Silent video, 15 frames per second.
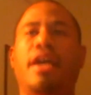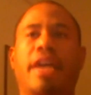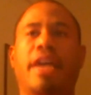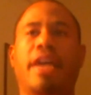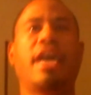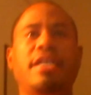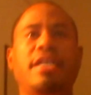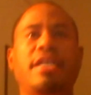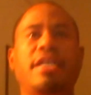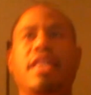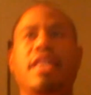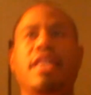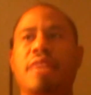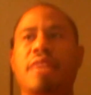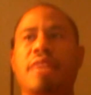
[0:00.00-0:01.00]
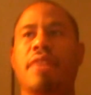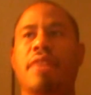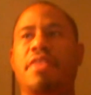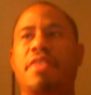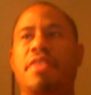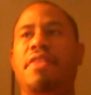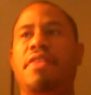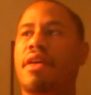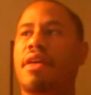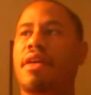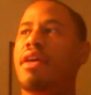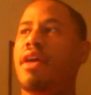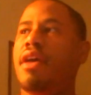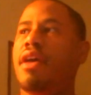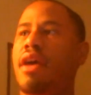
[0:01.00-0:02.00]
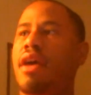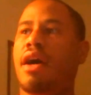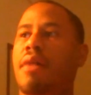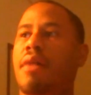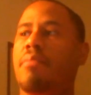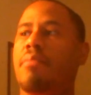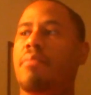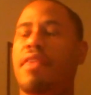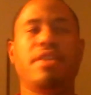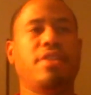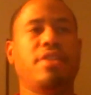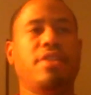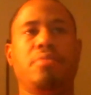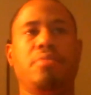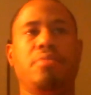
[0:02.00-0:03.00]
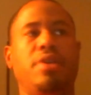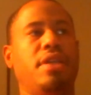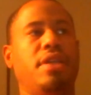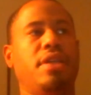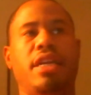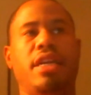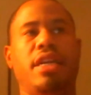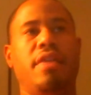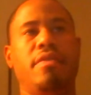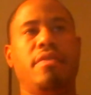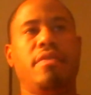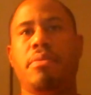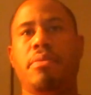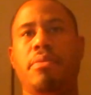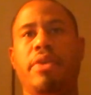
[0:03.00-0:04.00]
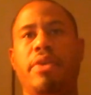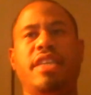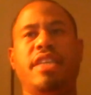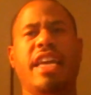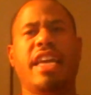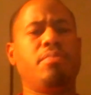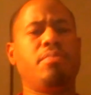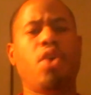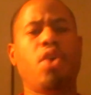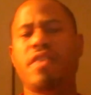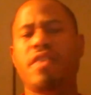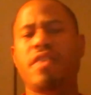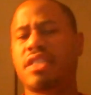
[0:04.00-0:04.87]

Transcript: Okay, so I'd say The E-Myth, and this other book that I can't remember. It's more of a